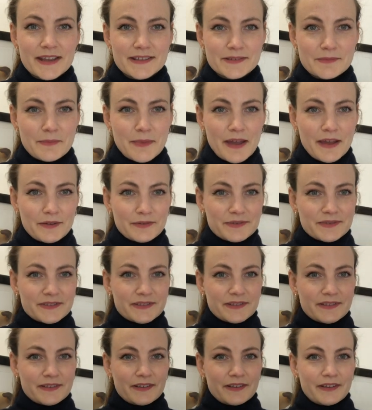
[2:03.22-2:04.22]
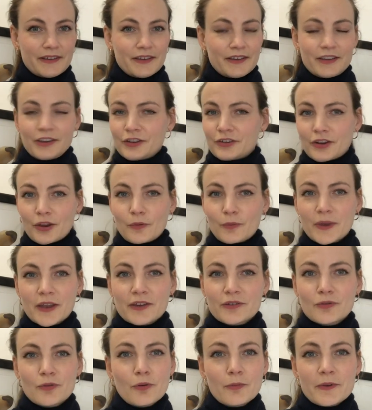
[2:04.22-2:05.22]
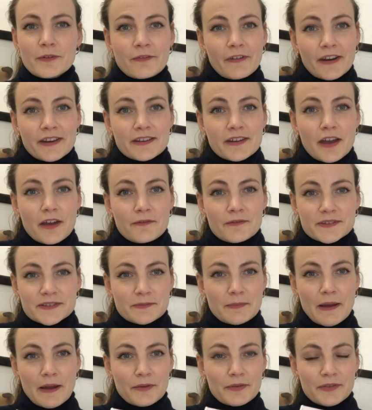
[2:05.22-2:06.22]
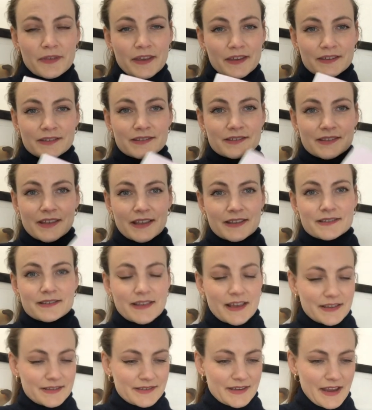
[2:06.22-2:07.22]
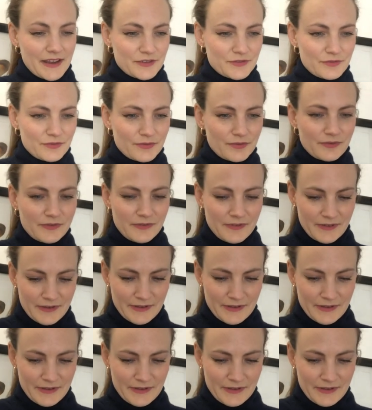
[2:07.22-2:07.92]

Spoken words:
as a mouse. You know, we can all be very nervous about things, that's natural.